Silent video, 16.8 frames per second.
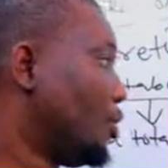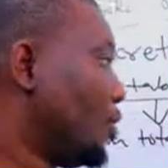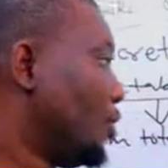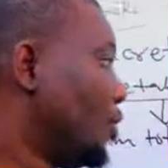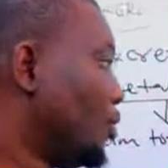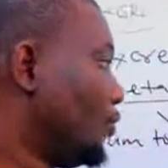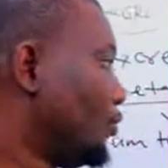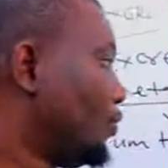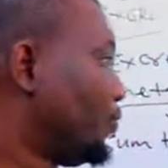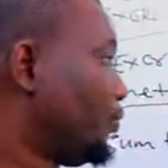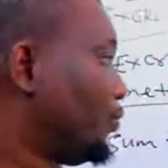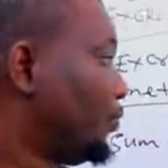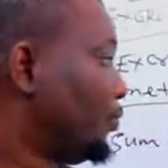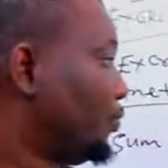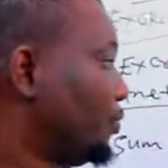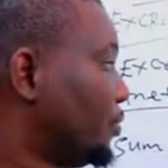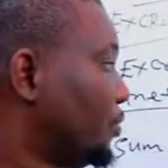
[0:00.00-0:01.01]

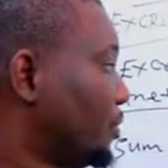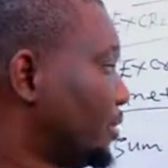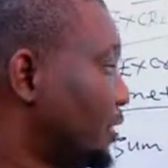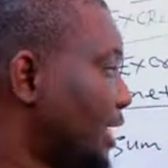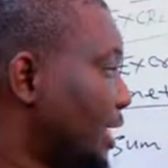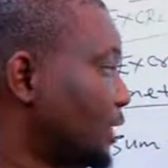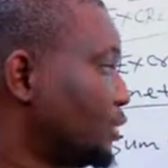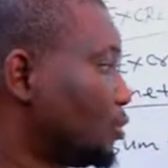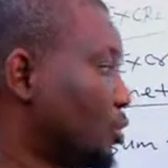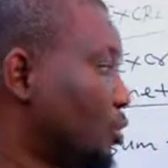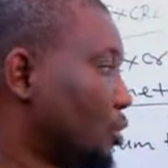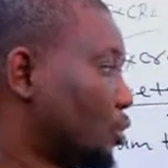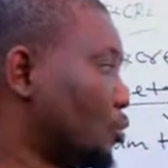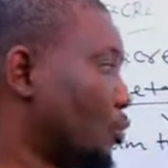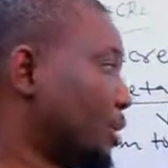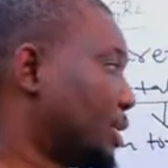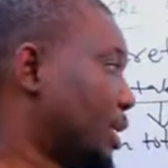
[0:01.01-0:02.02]
of
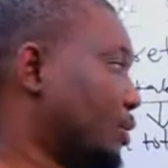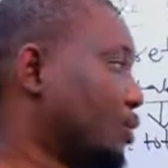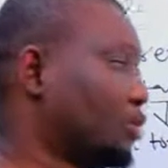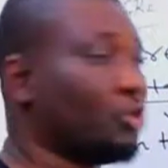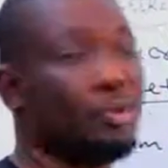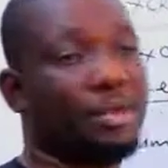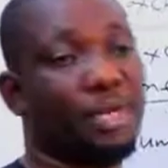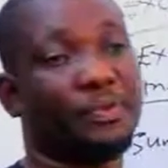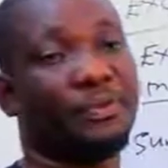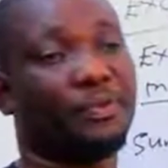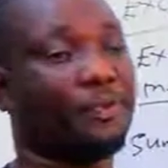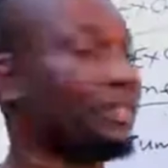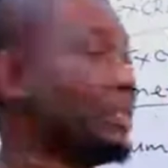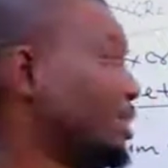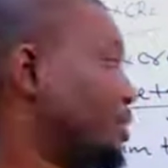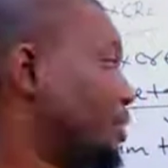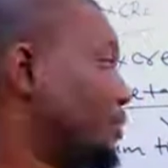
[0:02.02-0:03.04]
nitrogenous waste can also be
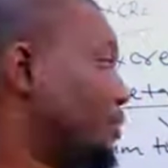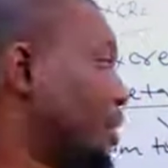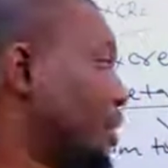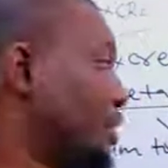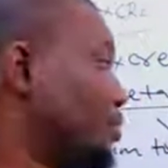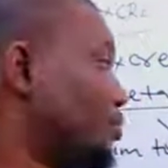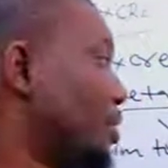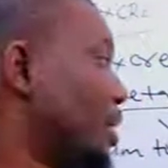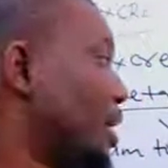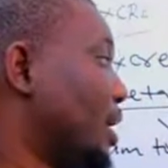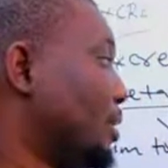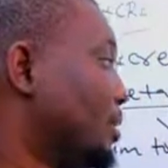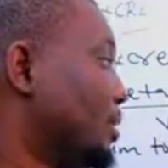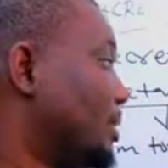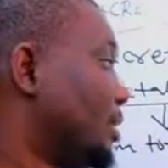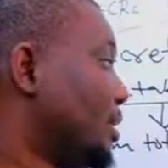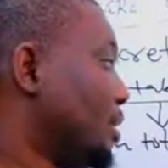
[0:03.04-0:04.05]
referred to
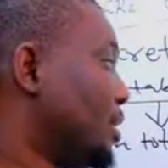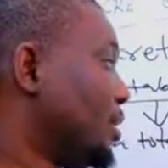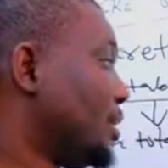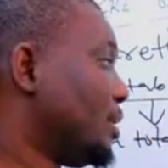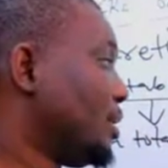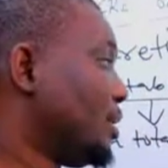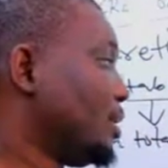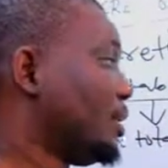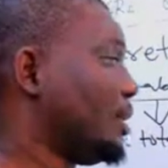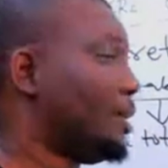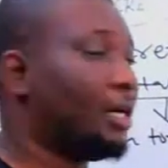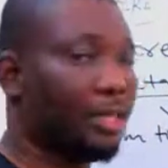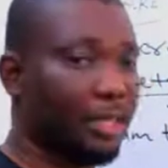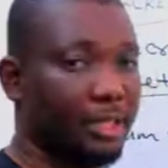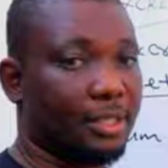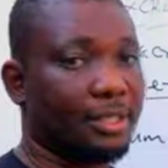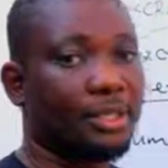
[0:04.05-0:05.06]
as
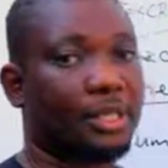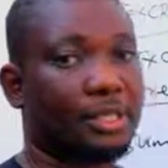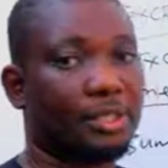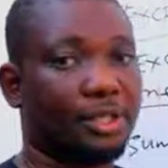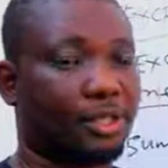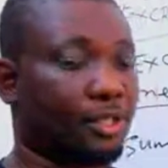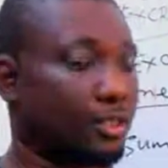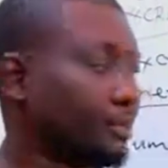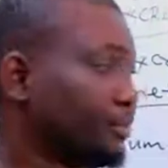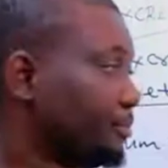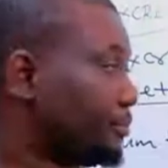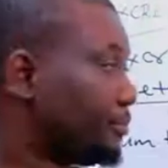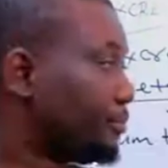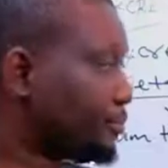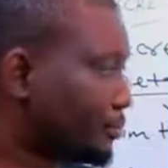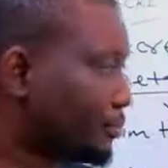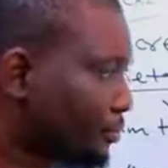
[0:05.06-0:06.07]
excretion.
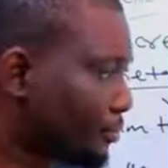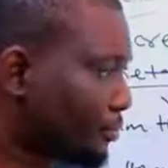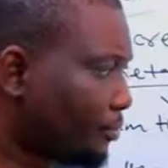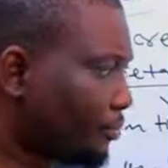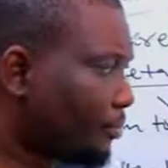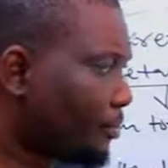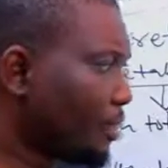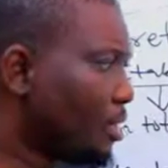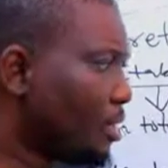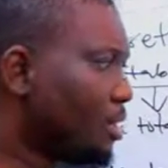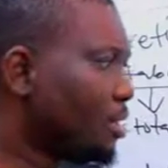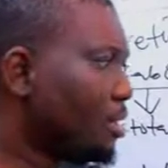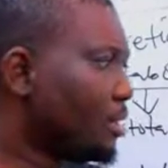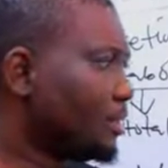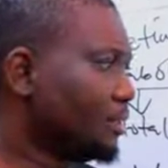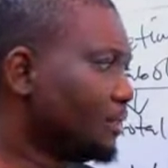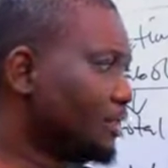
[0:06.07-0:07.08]

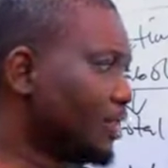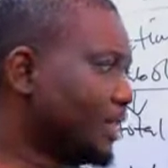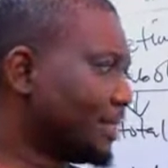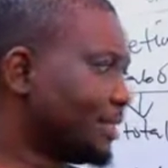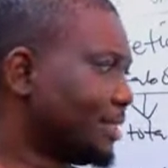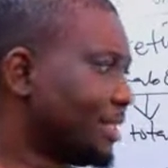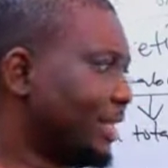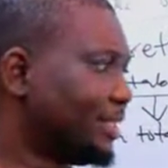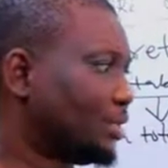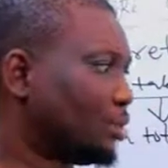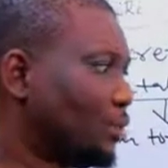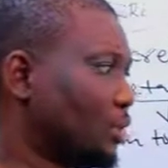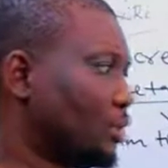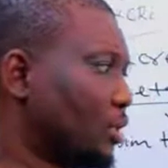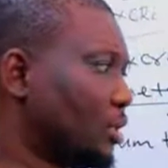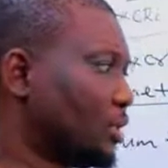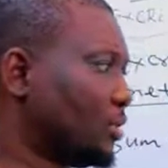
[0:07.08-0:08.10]
This
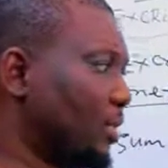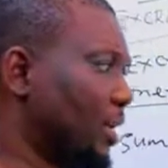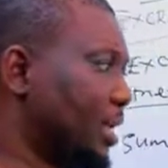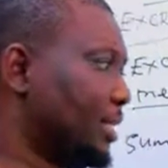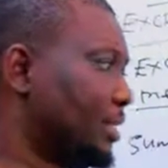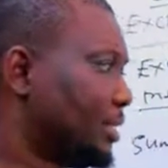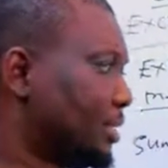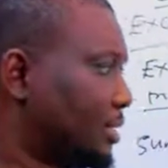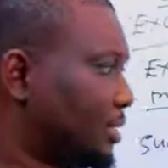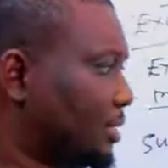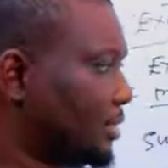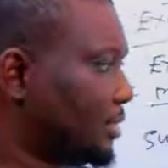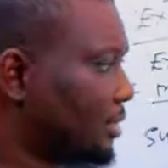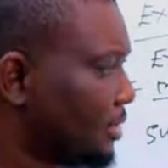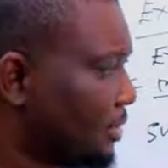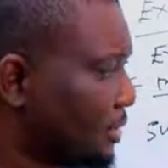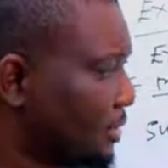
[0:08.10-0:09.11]
nitrogenous
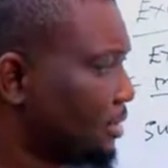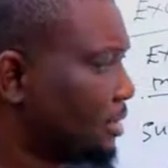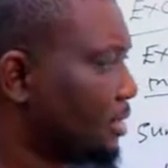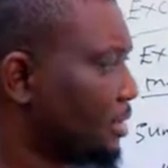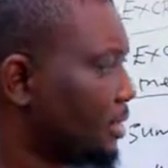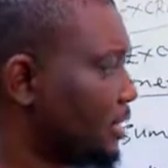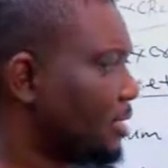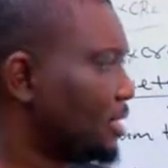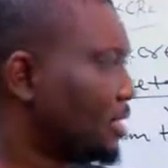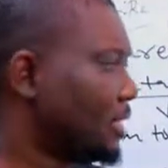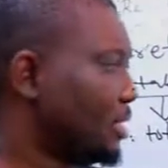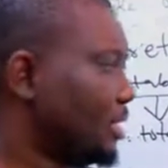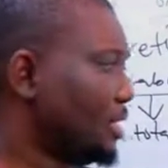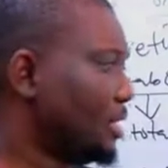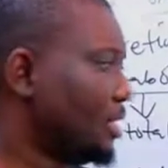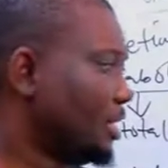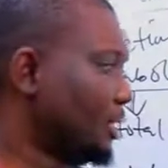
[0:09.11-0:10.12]
waste
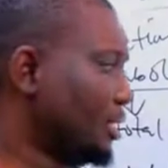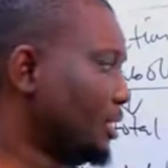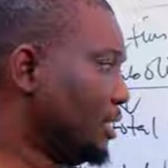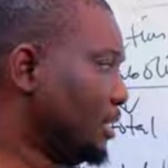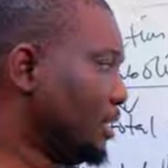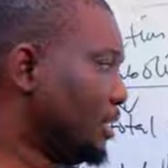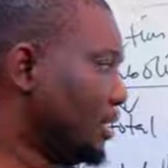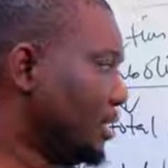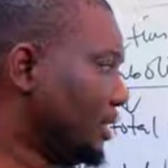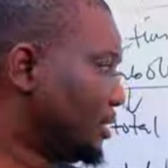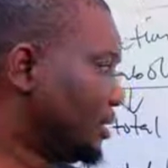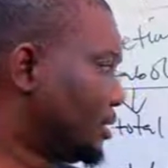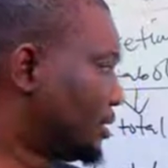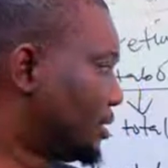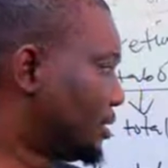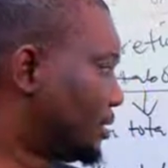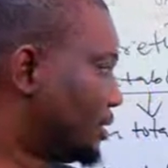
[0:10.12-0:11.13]

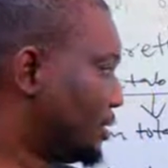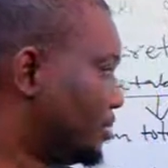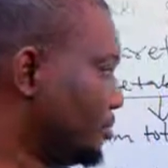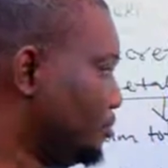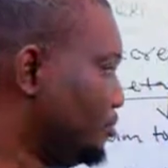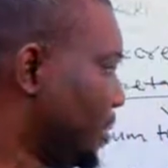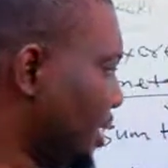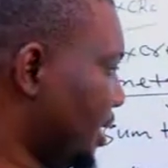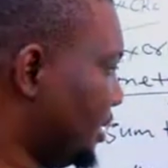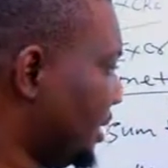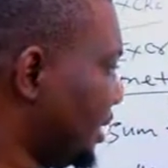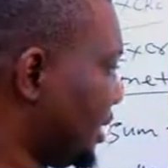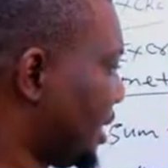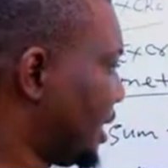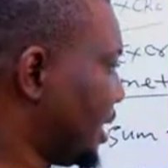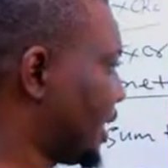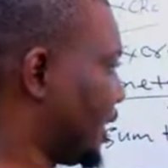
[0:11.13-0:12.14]
is
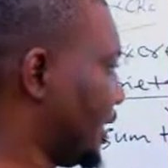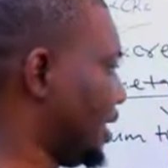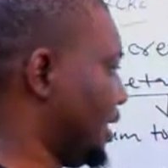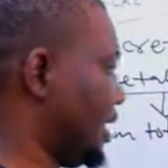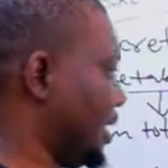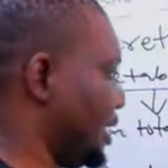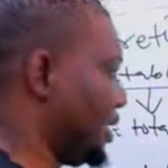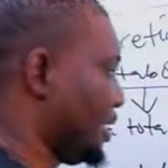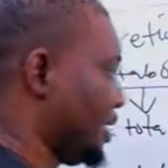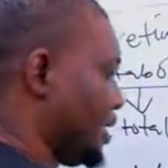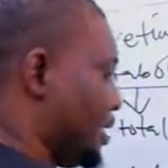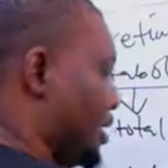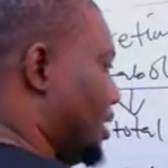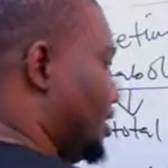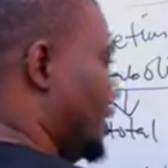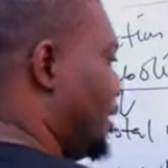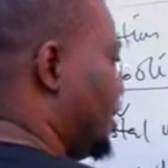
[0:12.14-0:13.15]
basically
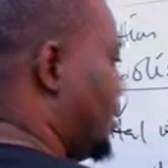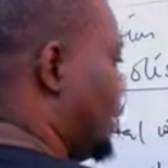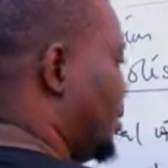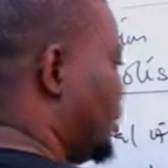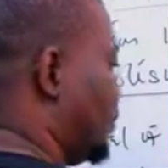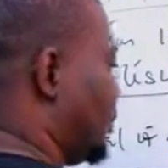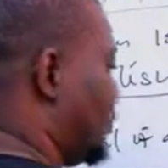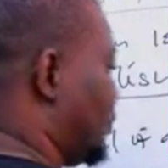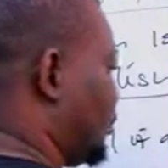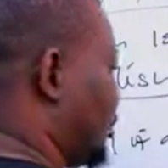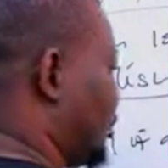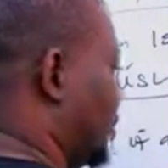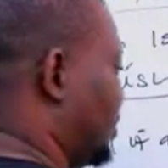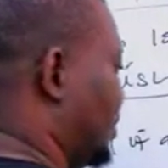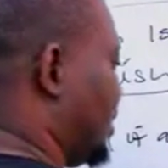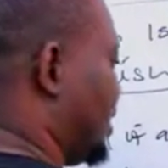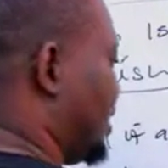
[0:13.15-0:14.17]

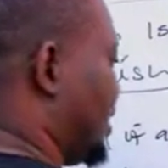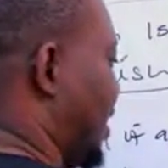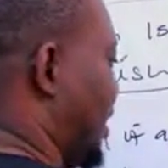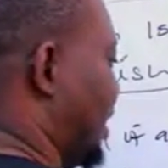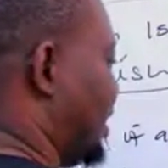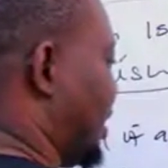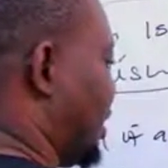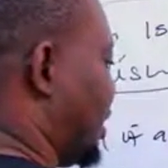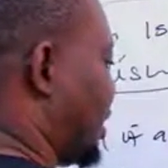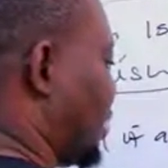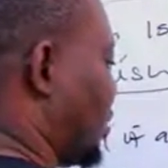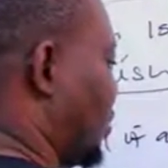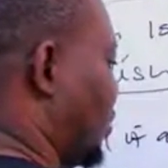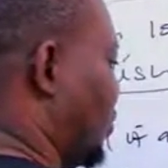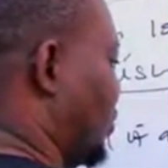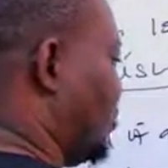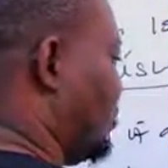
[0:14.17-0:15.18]
from the
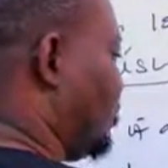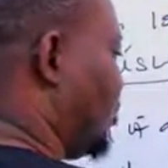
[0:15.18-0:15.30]
digestion of